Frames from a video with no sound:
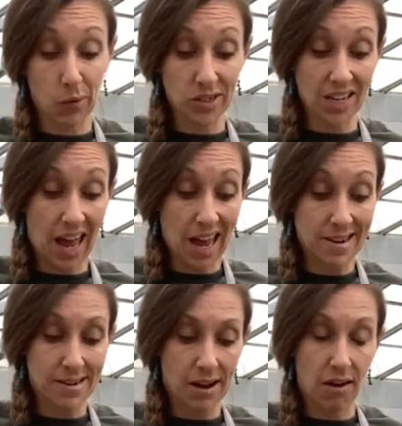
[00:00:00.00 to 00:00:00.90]
or to
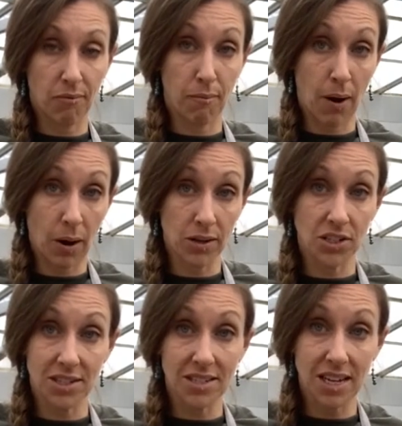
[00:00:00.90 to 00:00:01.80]
end of March,
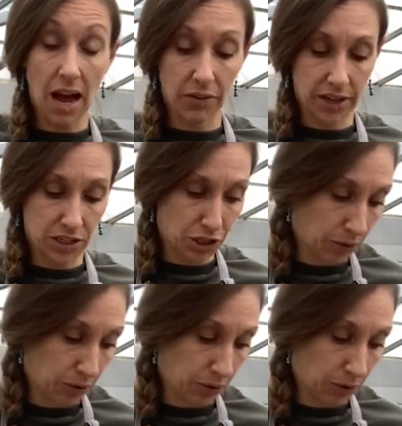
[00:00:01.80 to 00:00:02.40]
and see how they do.